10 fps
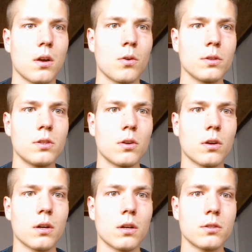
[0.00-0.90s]
Who is
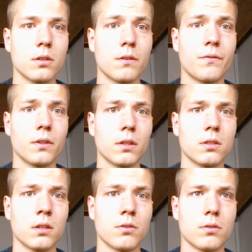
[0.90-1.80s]
your crush in the
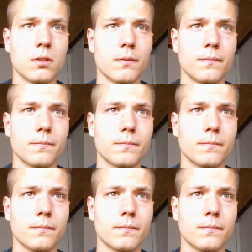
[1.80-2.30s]
fitness industry?